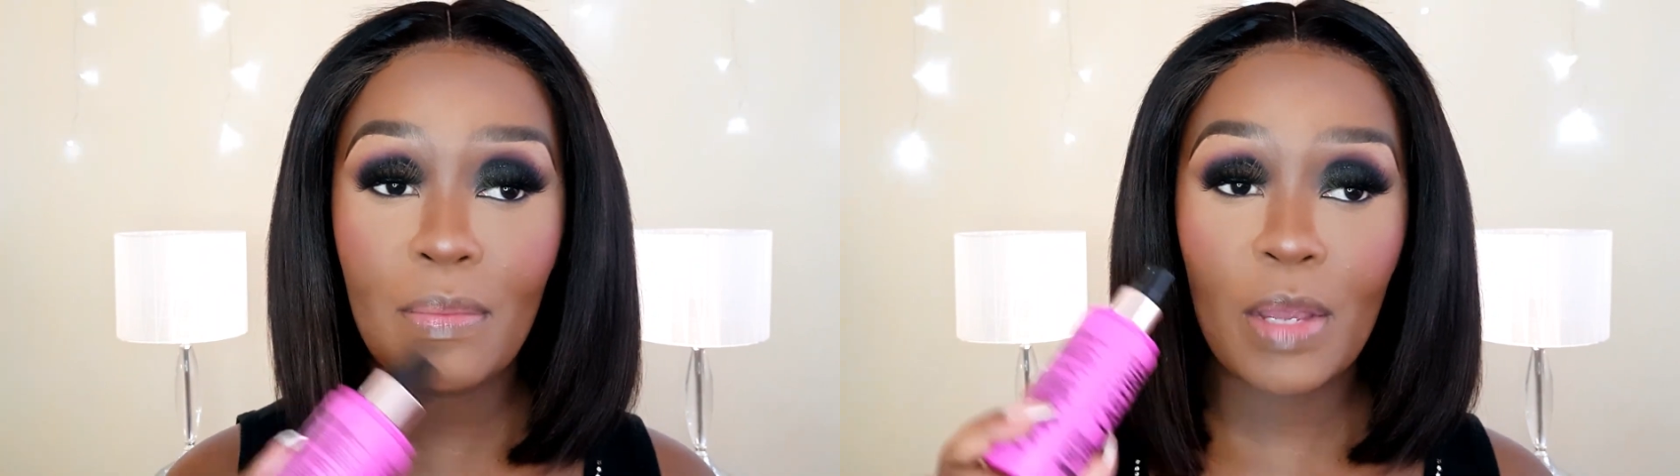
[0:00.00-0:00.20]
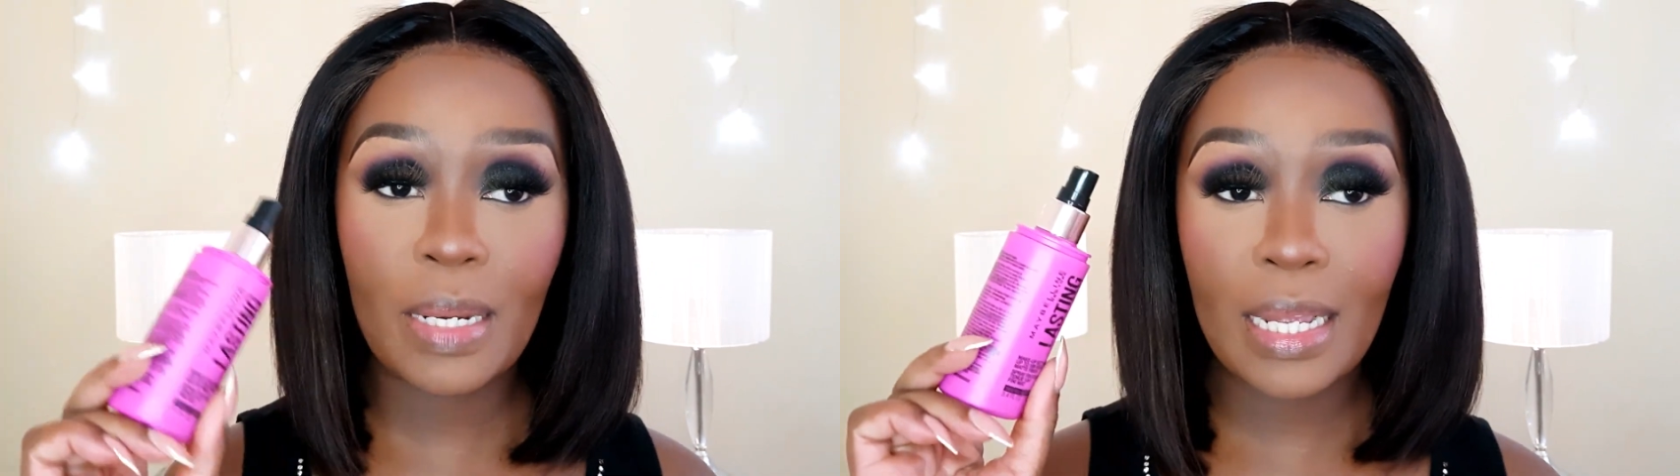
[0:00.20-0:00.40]

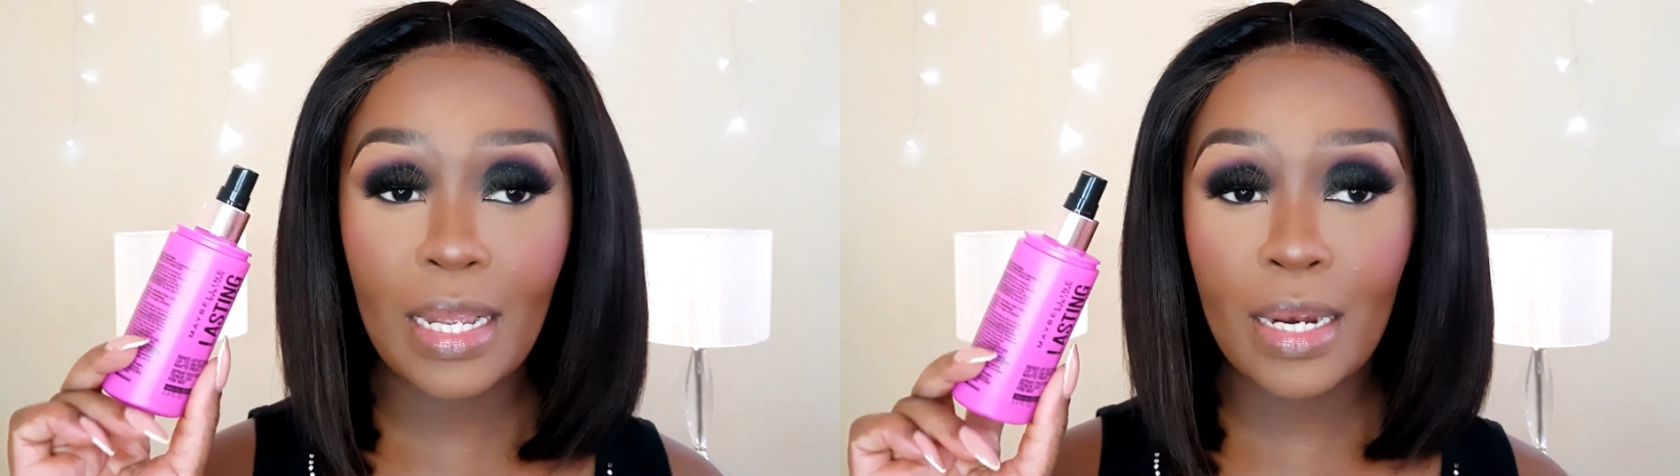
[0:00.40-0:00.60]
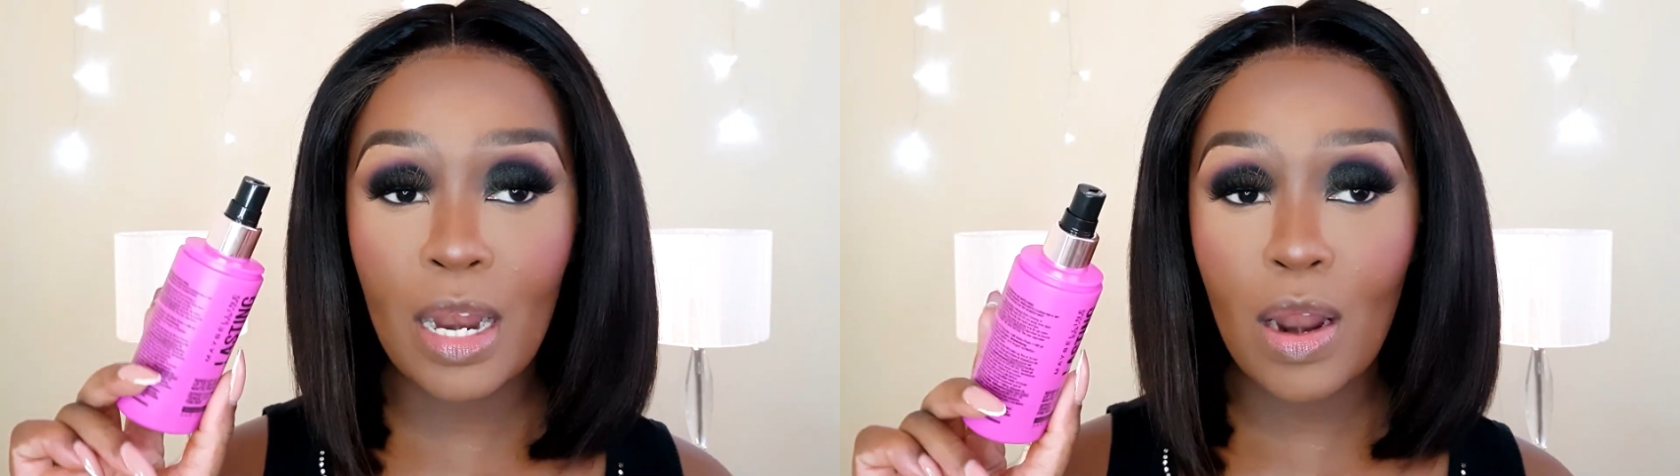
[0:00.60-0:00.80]

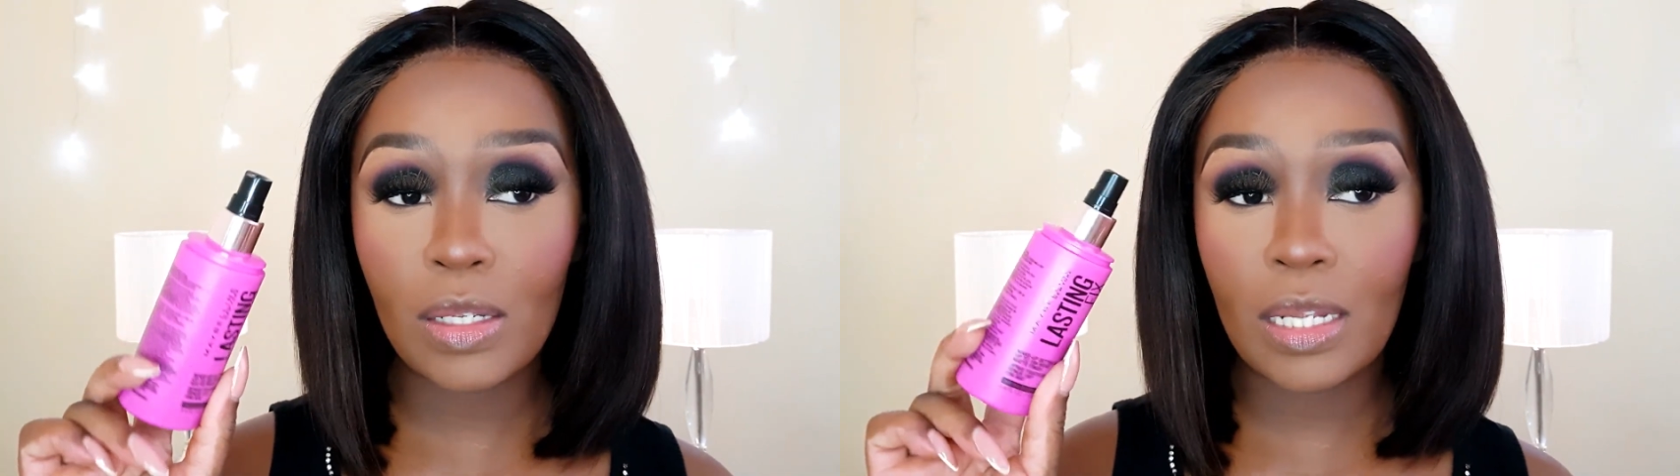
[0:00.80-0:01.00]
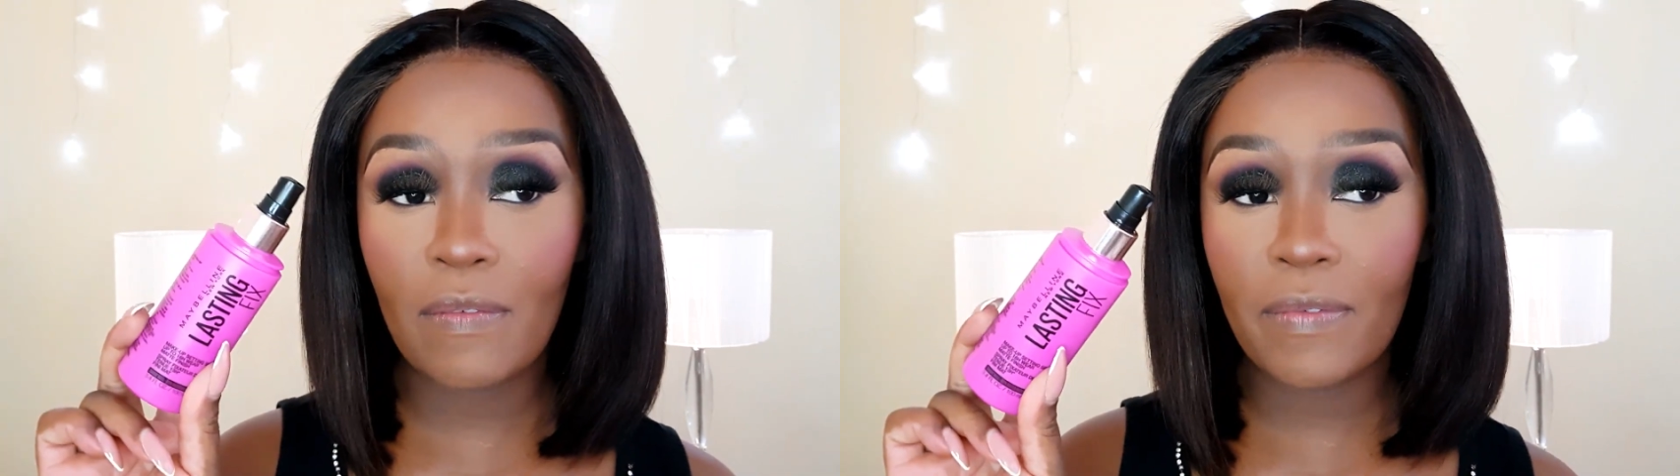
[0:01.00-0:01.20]
Maybelline
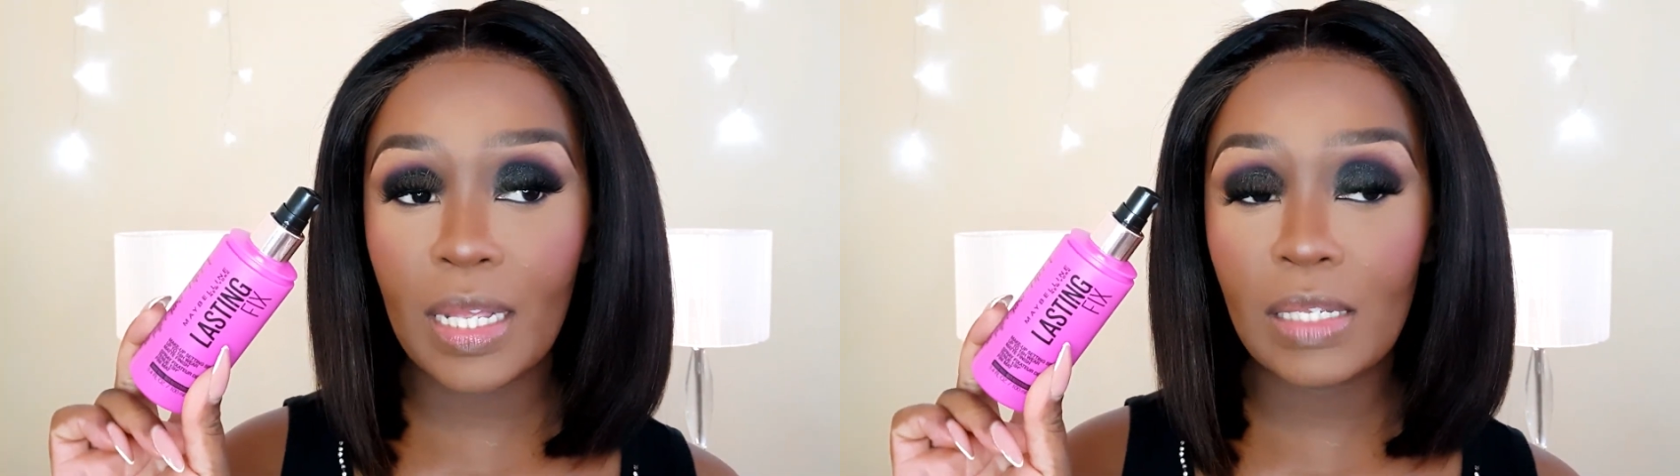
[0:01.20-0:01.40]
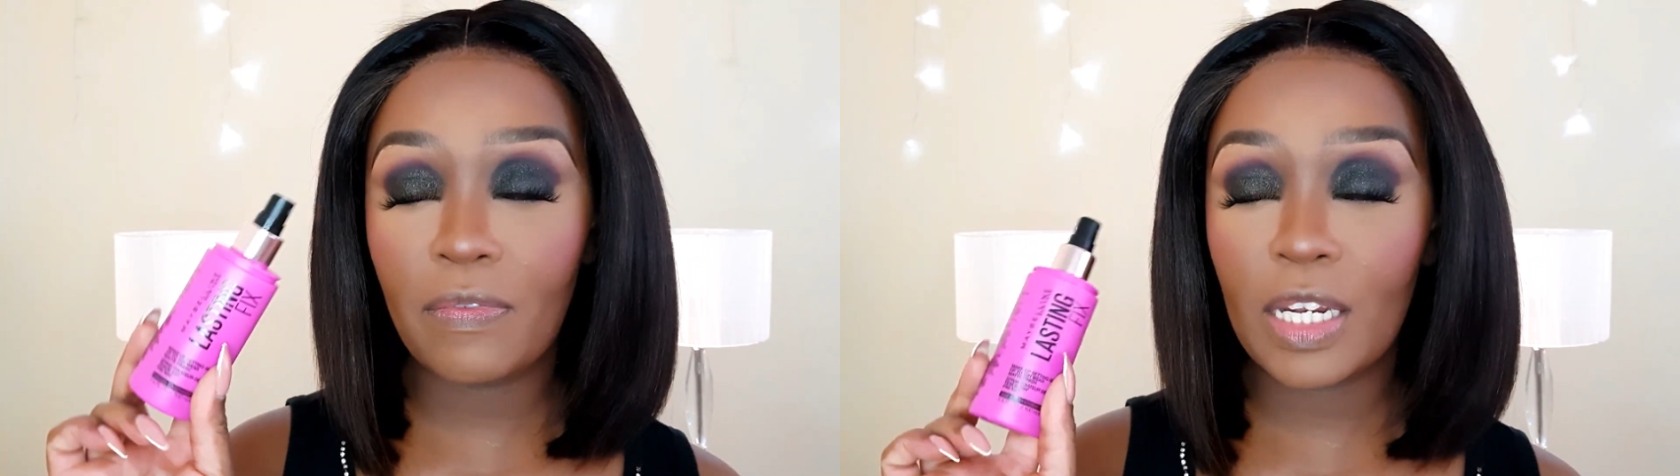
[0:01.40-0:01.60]
Lasting
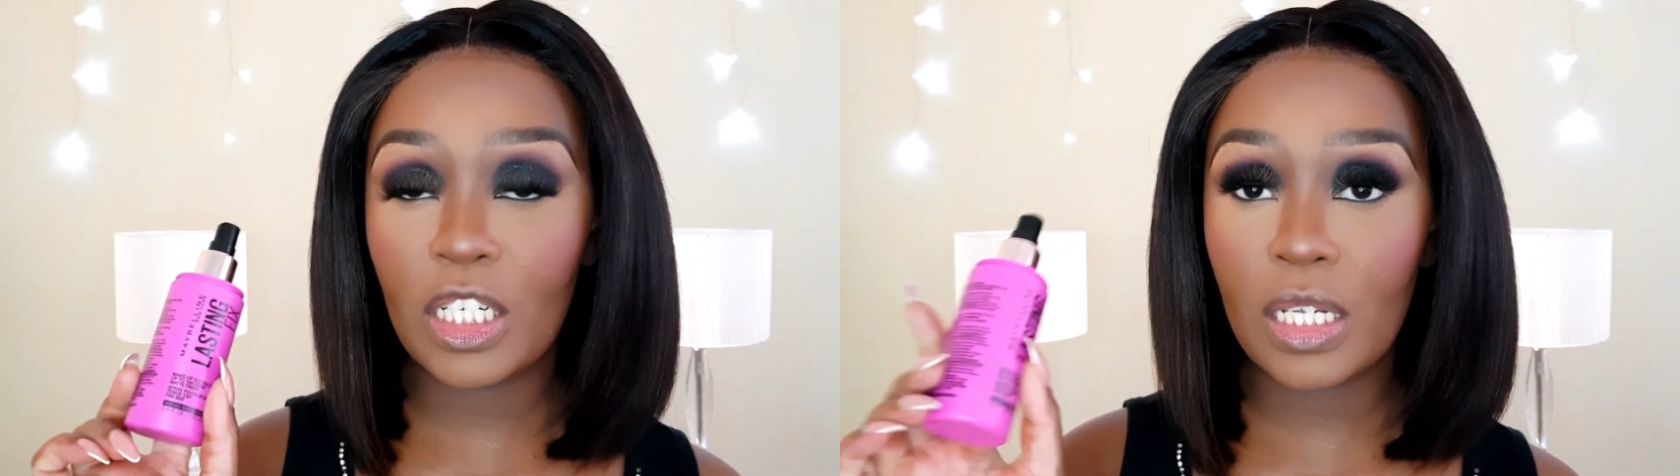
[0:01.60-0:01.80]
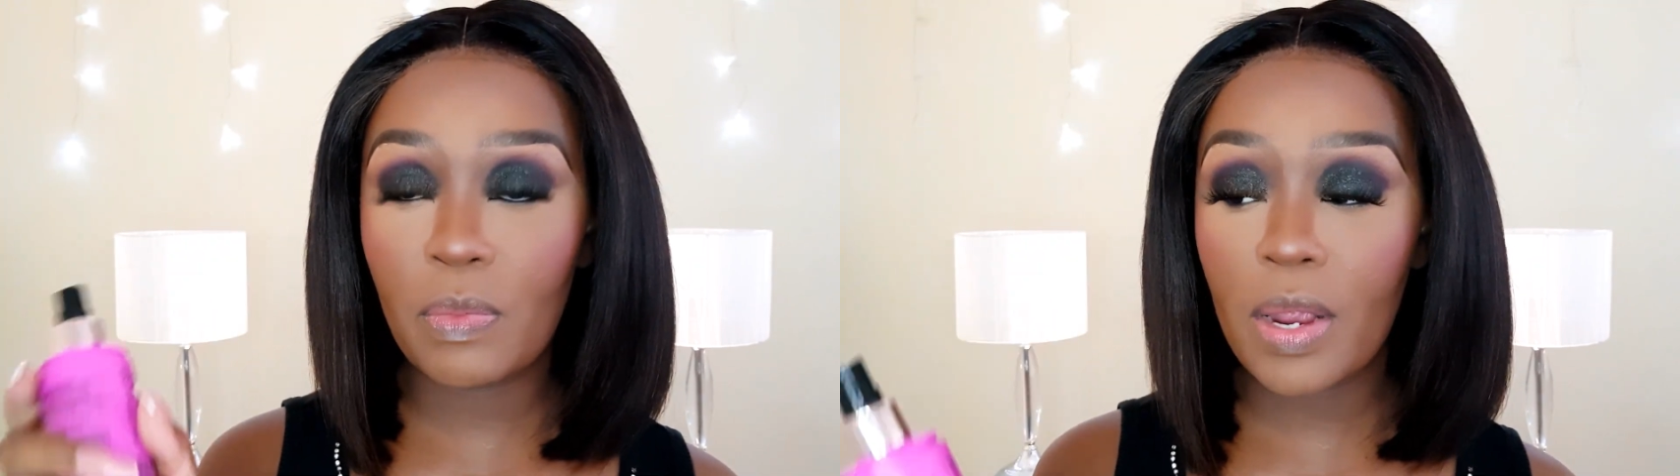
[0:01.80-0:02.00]
Fix
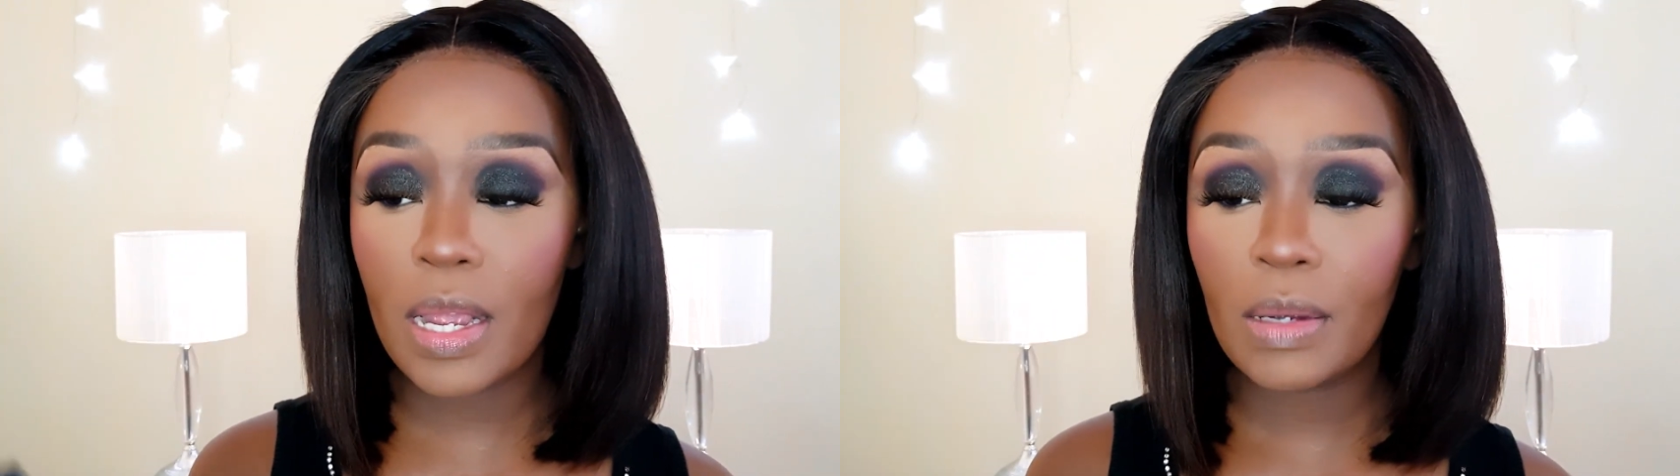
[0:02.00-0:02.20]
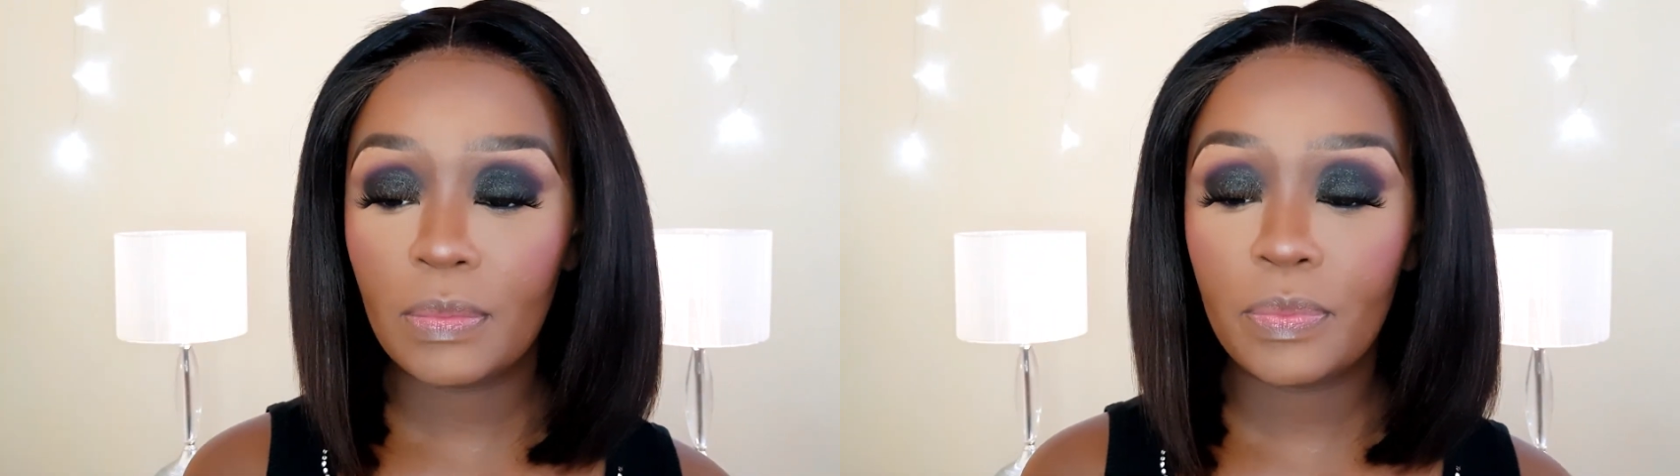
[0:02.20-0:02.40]
Finishing Spray.